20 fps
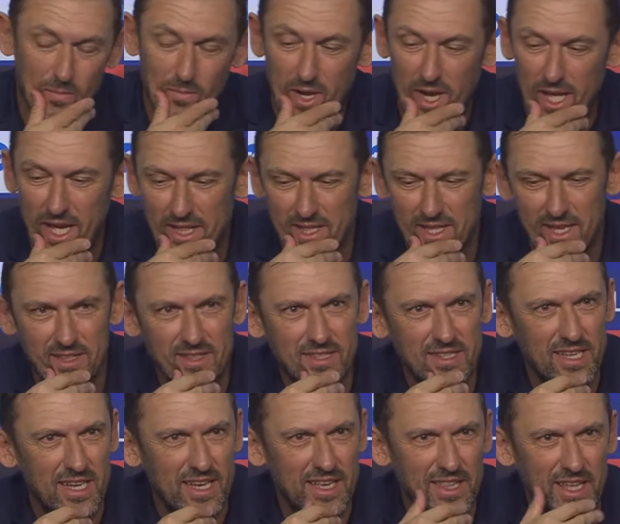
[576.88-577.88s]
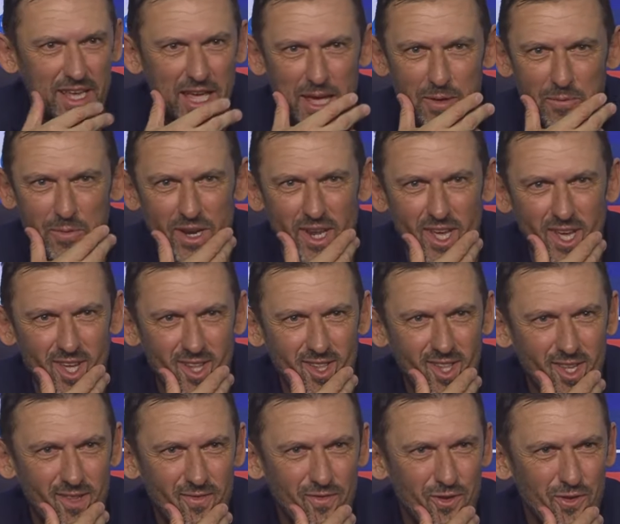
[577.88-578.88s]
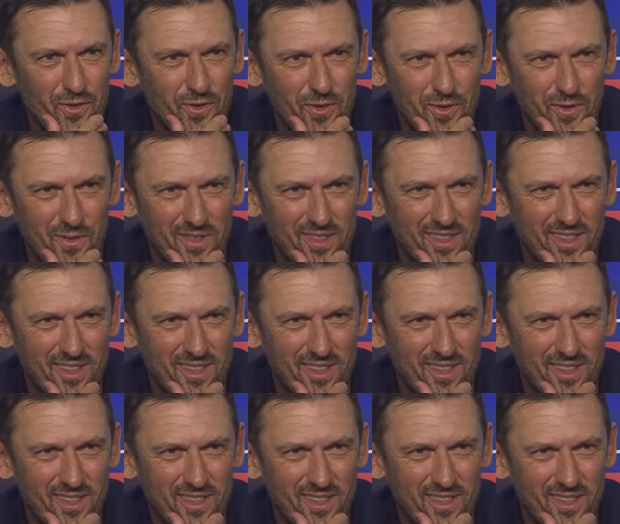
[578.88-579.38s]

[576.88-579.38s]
glad that the game went ahead, that's for sure.